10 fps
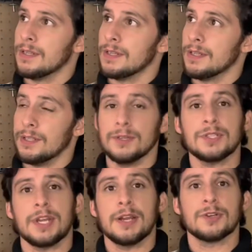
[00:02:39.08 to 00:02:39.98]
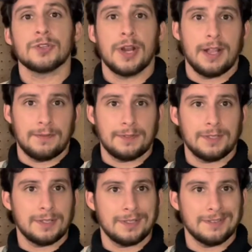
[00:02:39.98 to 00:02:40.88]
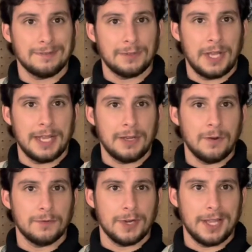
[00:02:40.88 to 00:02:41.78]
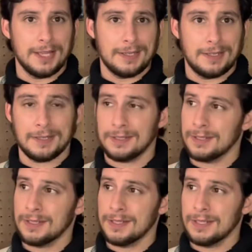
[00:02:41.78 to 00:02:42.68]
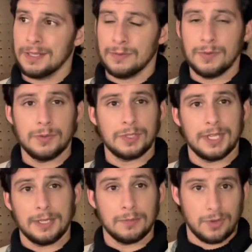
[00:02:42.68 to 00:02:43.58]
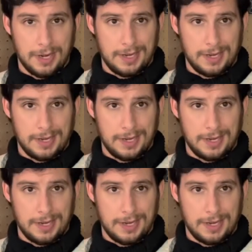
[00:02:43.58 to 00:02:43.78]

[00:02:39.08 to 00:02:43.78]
There is an aircraft flying overhead. We will take a break.